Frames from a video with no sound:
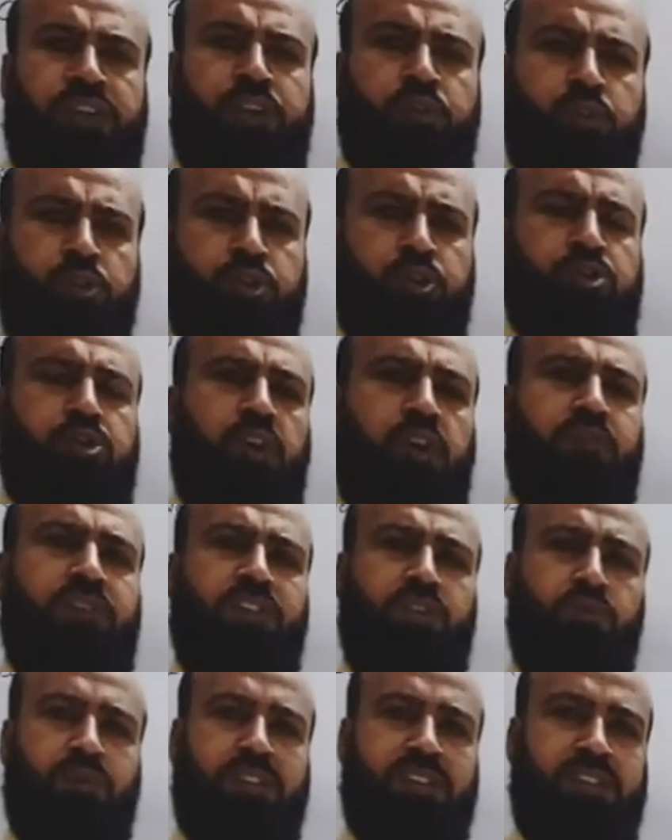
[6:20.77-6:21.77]
are going to solve
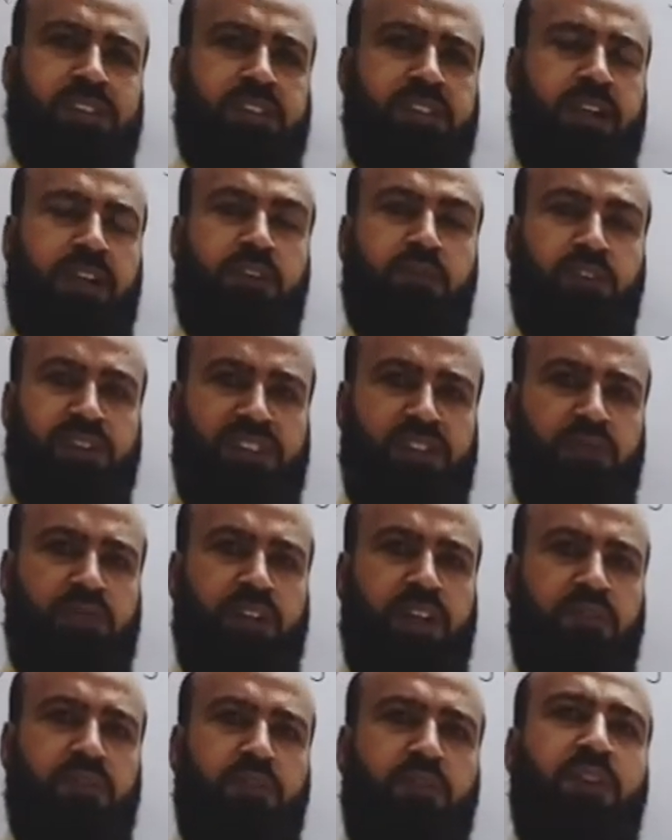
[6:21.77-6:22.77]
this question, and first of
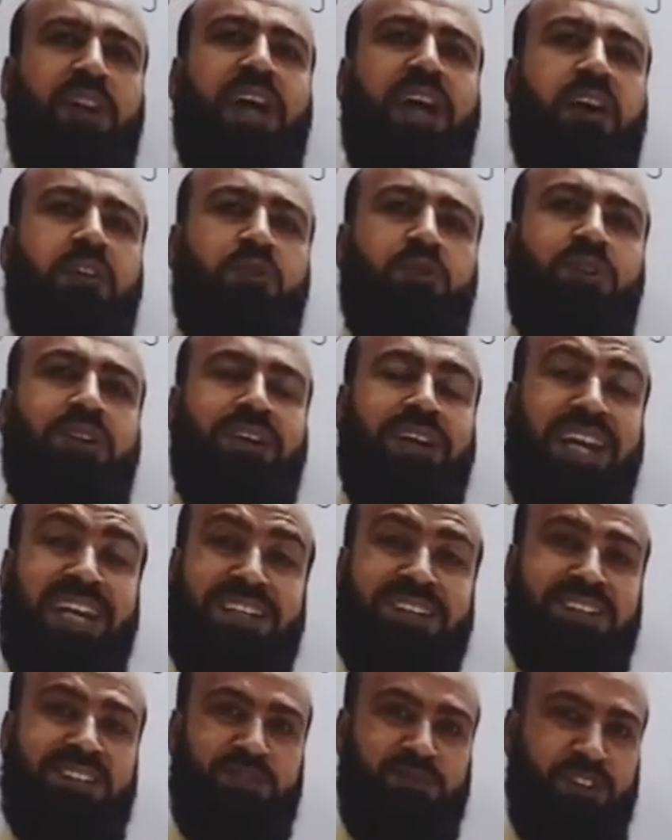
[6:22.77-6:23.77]
all we will have to
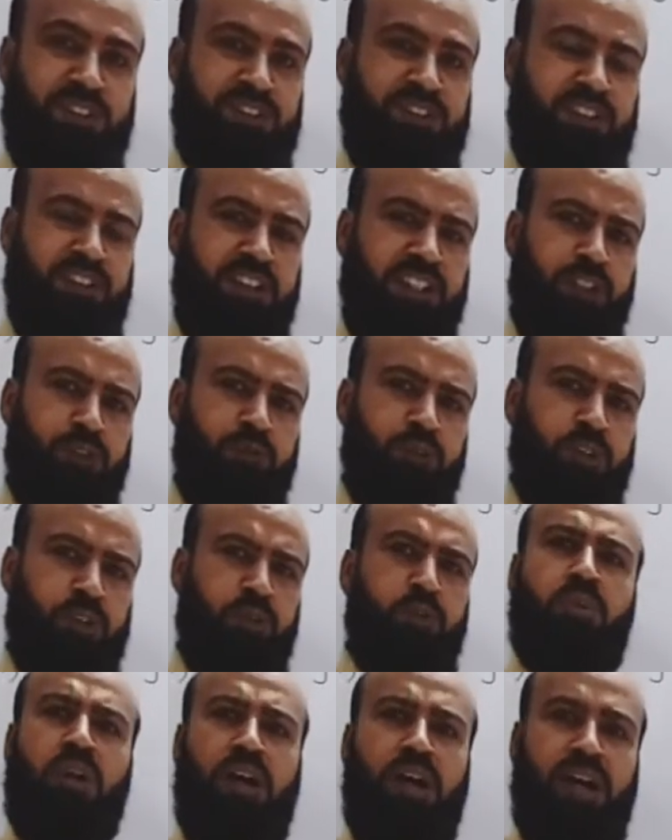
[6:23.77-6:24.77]
let this function equal
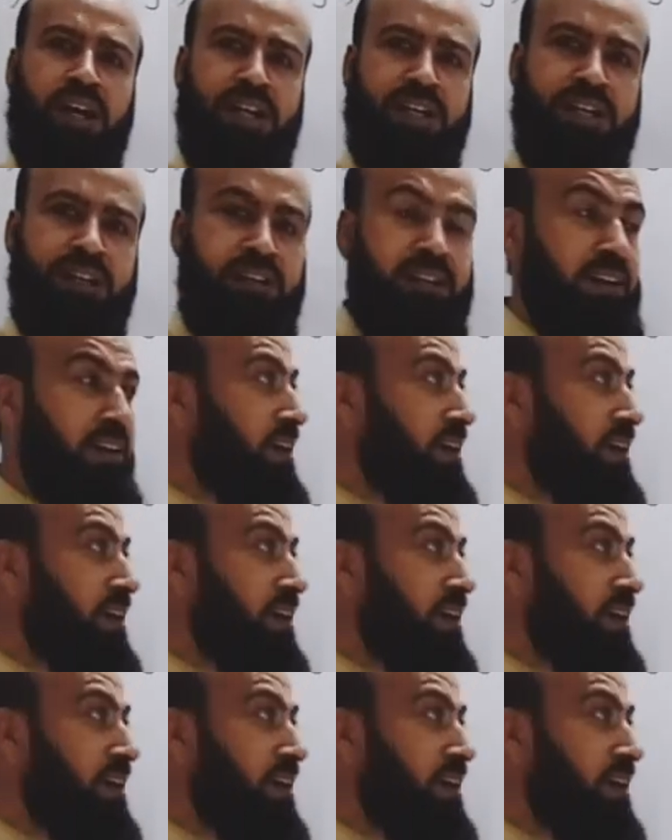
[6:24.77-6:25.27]
to I